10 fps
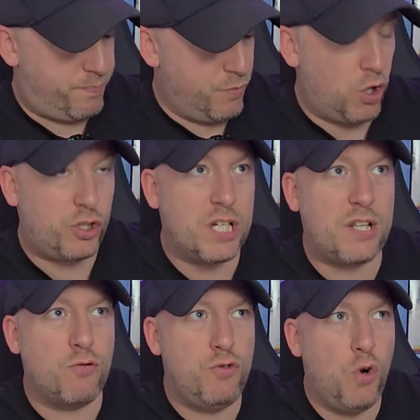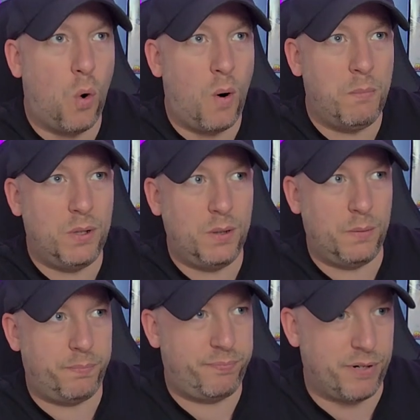not just a
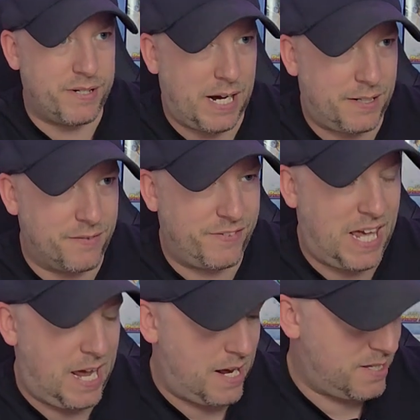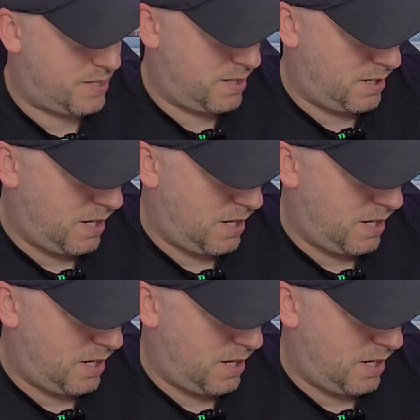normal protective case,